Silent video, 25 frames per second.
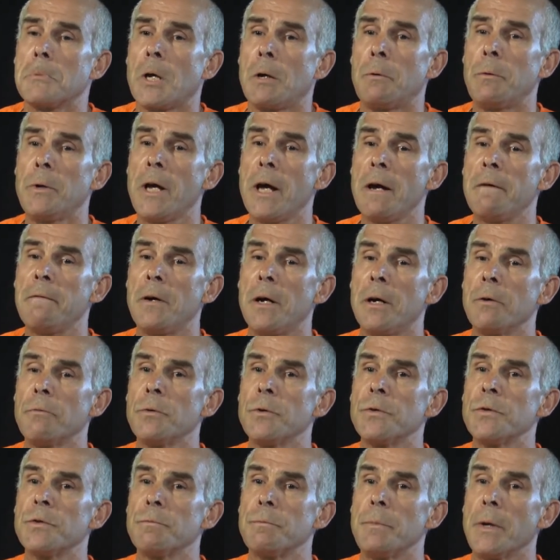We have
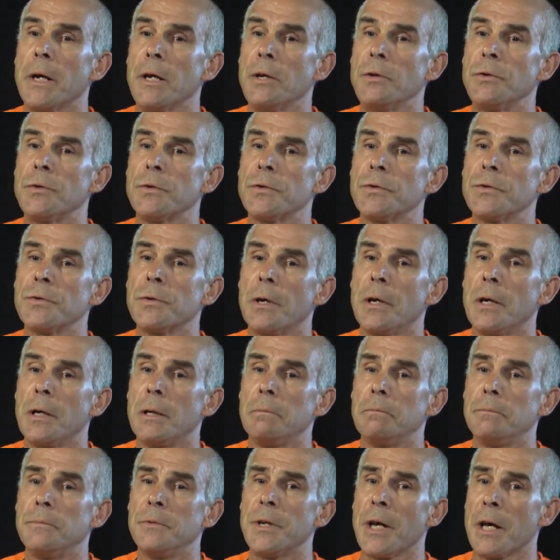hundreds of pages,
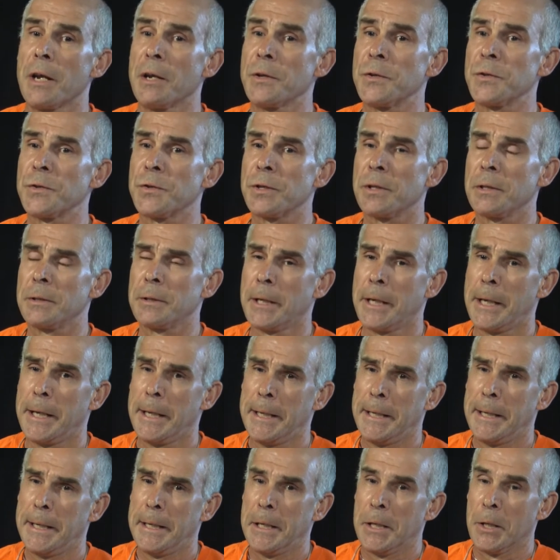Dennis.
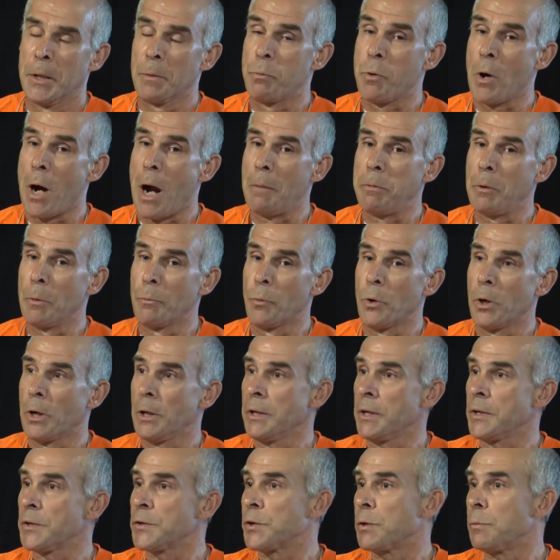The problem
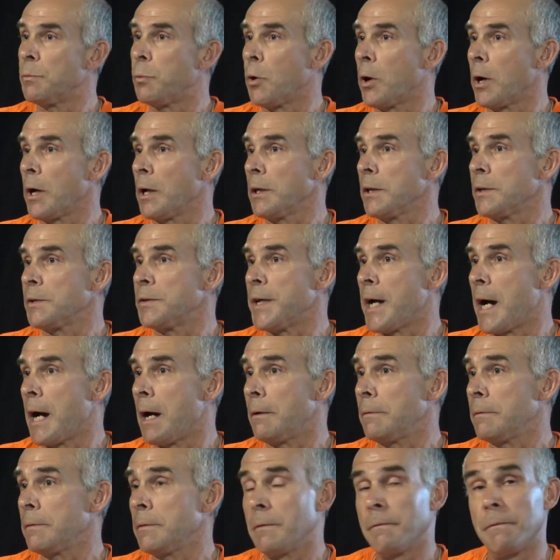really is to boil it
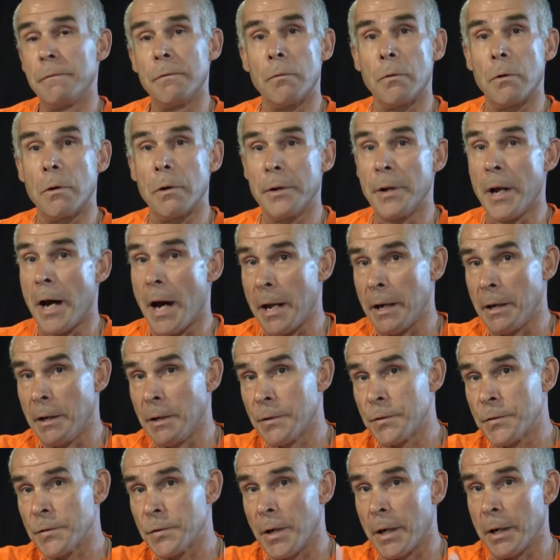down for an
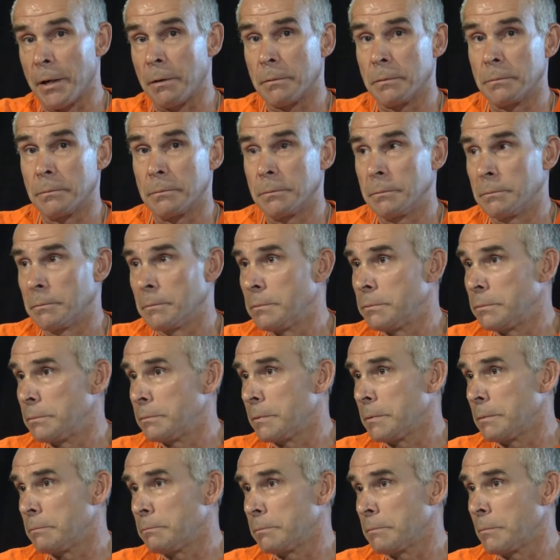audience like
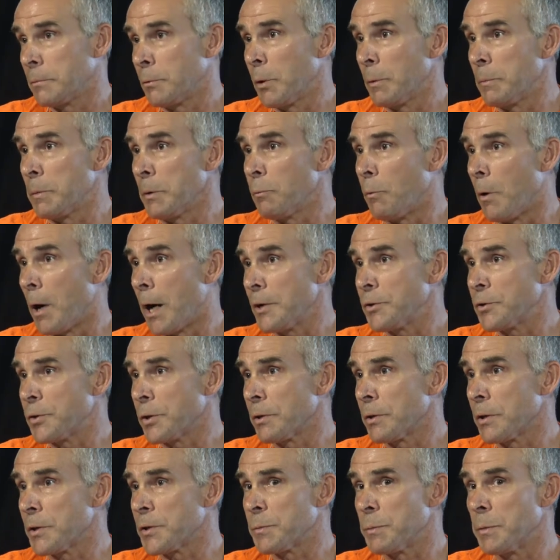we'll be
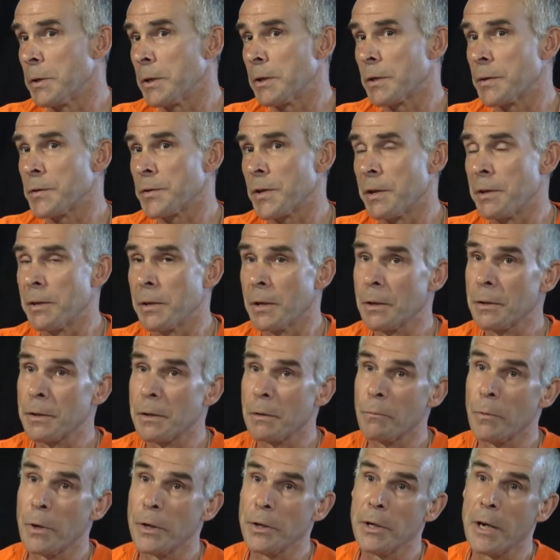watching this, because I think
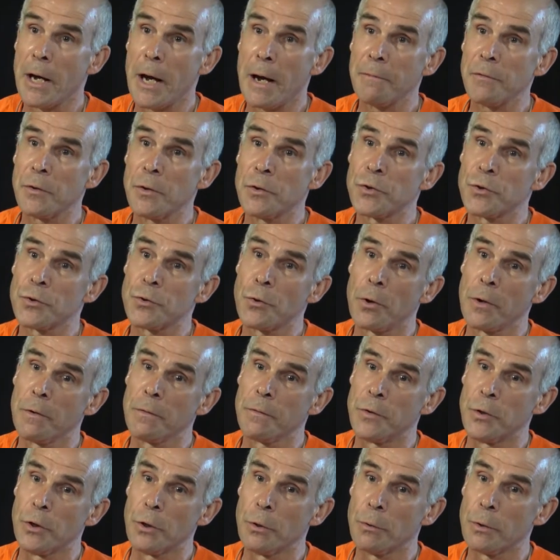that what you have to sort
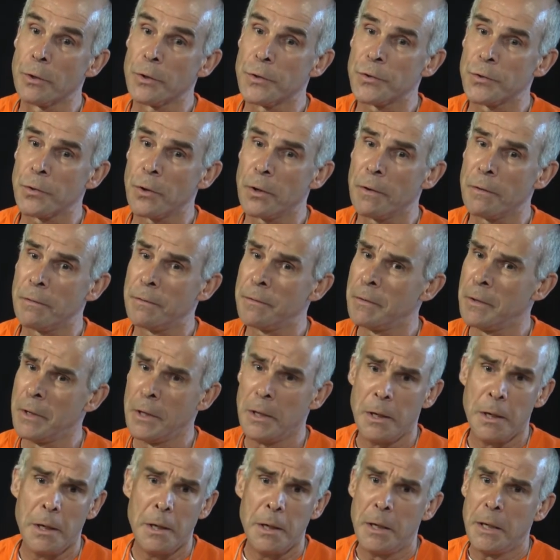of do is sort of
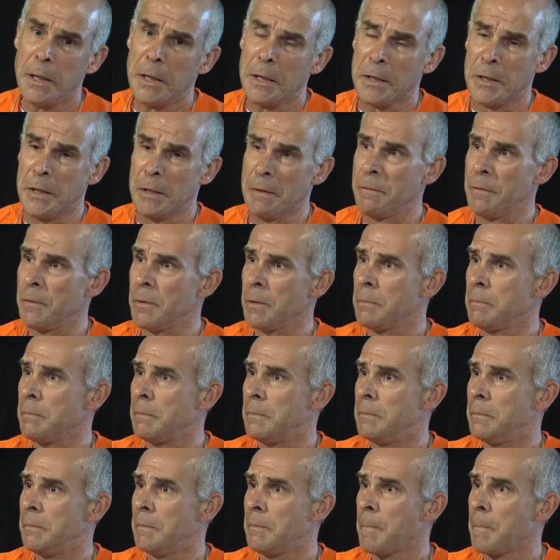give them